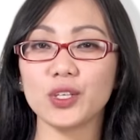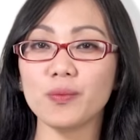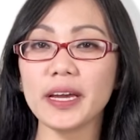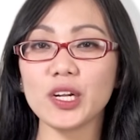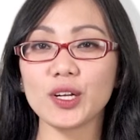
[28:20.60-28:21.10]
You
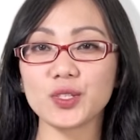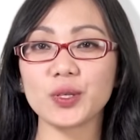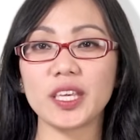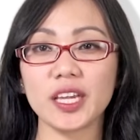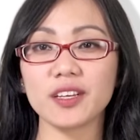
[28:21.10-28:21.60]
might also
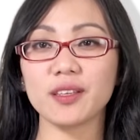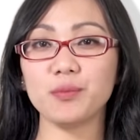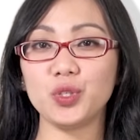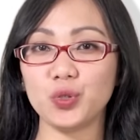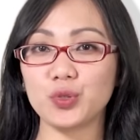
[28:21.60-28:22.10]
hear
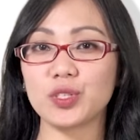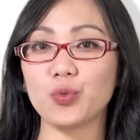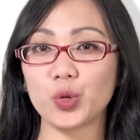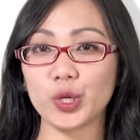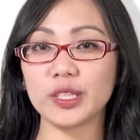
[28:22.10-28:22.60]
them use the
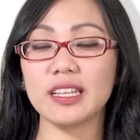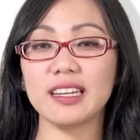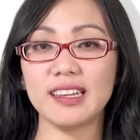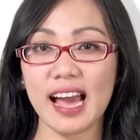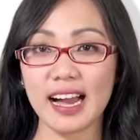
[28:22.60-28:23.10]
word
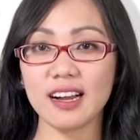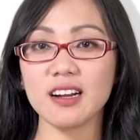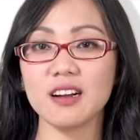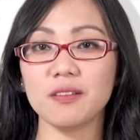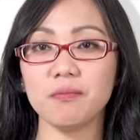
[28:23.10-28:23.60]
lang,
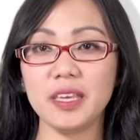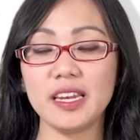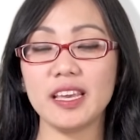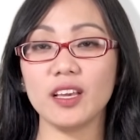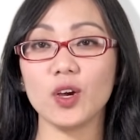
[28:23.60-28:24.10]

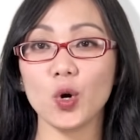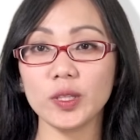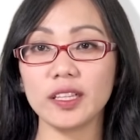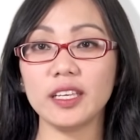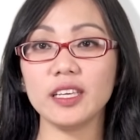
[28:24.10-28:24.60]
meaning
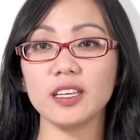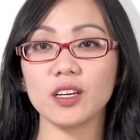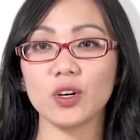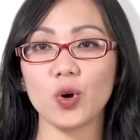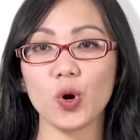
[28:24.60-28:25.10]
only,
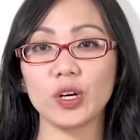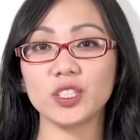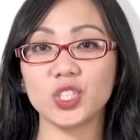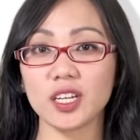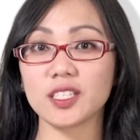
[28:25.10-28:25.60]
or
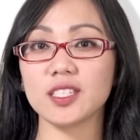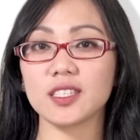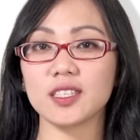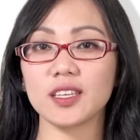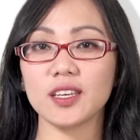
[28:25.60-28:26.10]
just,
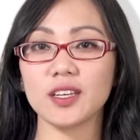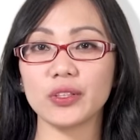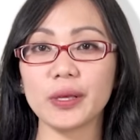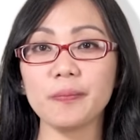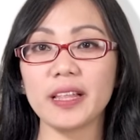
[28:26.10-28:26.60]

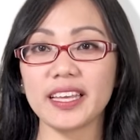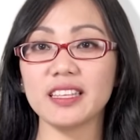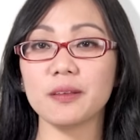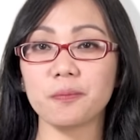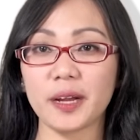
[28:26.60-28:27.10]
to imply
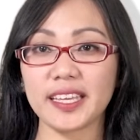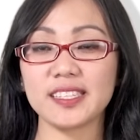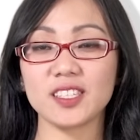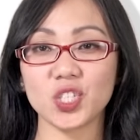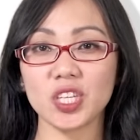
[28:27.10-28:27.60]
that the price
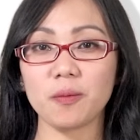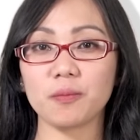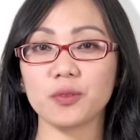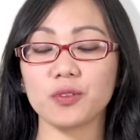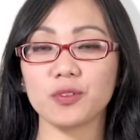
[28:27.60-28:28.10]
is cheap.
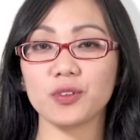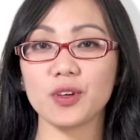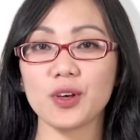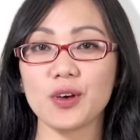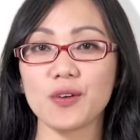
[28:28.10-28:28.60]

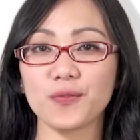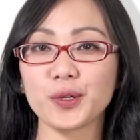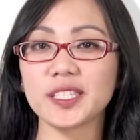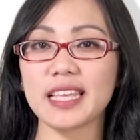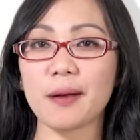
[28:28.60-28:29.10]

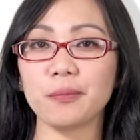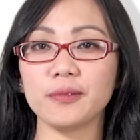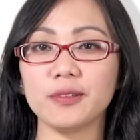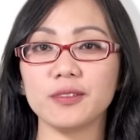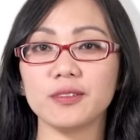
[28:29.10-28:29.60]
For
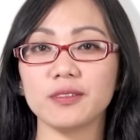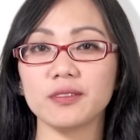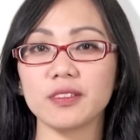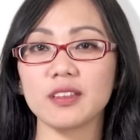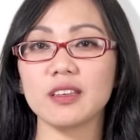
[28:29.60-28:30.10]
example,
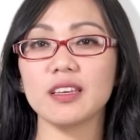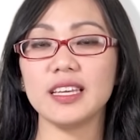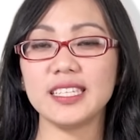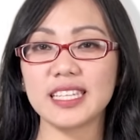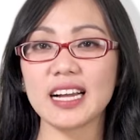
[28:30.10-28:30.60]

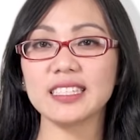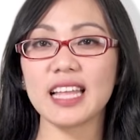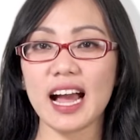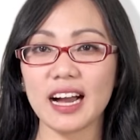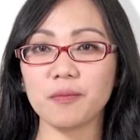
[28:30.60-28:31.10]
100
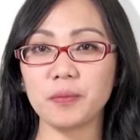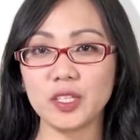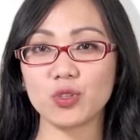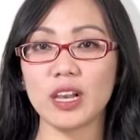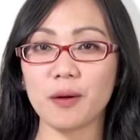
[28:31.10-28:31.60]

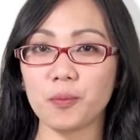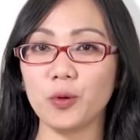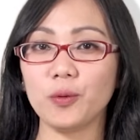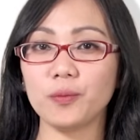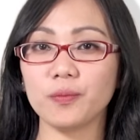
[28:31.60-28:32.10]
piso lang
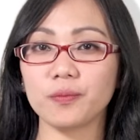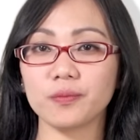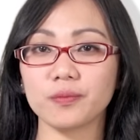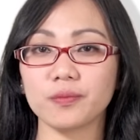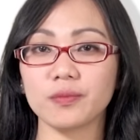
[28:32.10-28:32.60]
po.
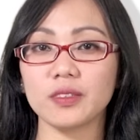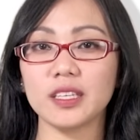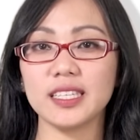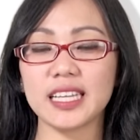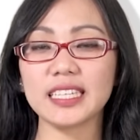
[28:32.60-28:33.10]

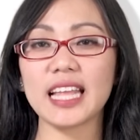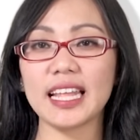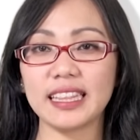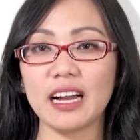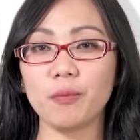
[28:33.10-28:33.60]

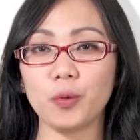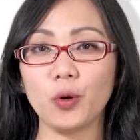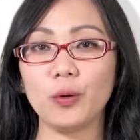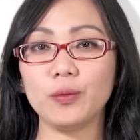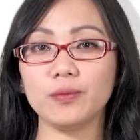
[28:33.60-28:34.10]
100 lang po.